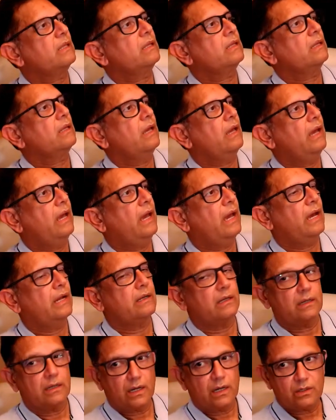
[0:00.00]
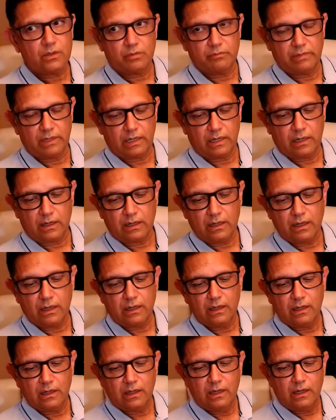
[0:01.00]
and not on Balagha.
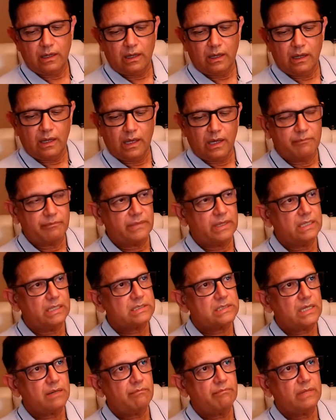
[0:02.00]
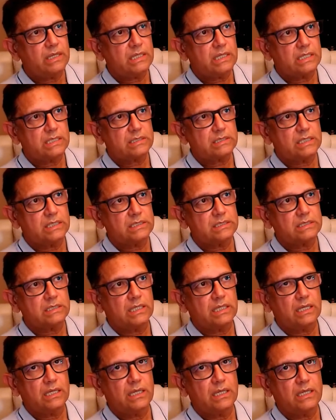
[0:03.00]
In some madrasas
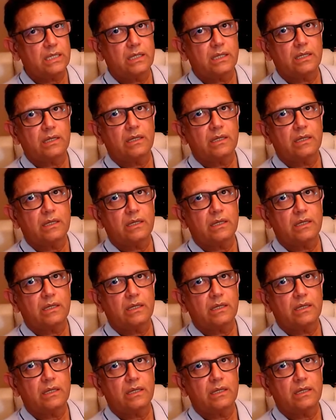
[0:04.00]
they